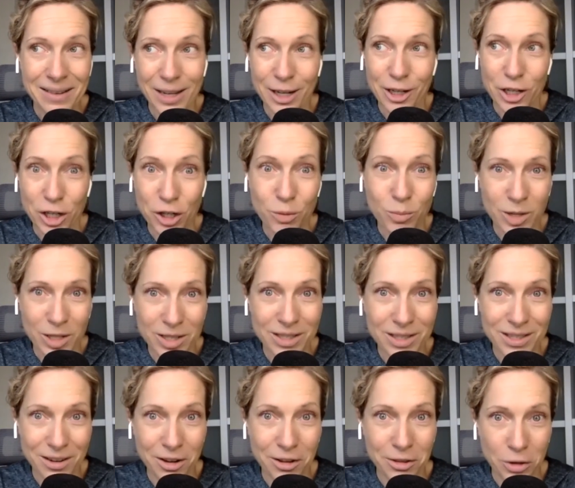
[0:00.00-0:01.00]

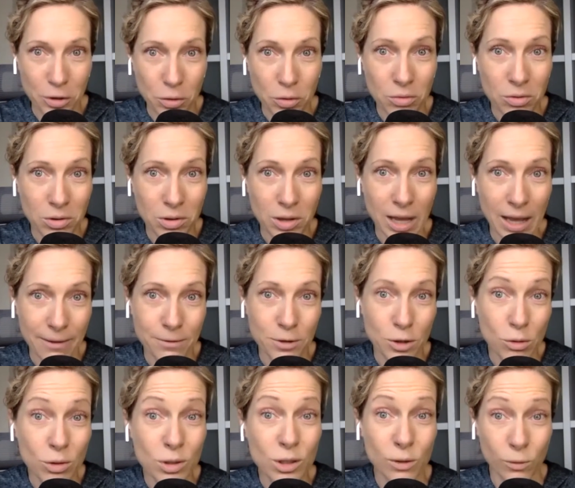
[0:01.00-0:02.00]
humans on the whole have
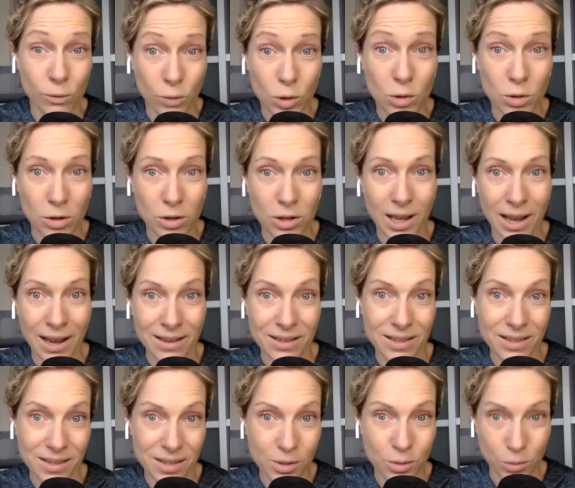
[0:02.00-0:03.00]
used food as
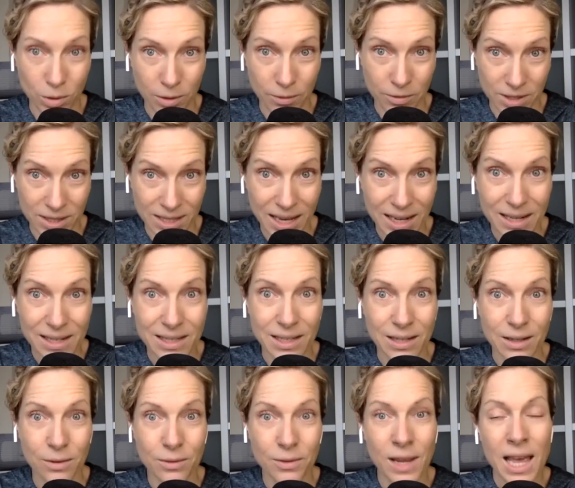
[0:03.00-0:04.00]
a sort of
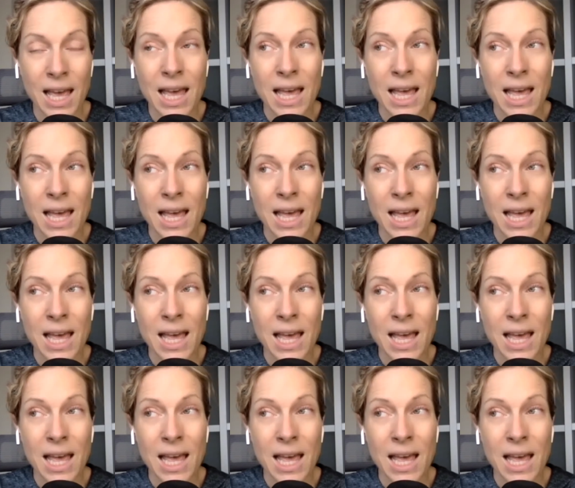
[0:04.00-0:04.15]
sedative.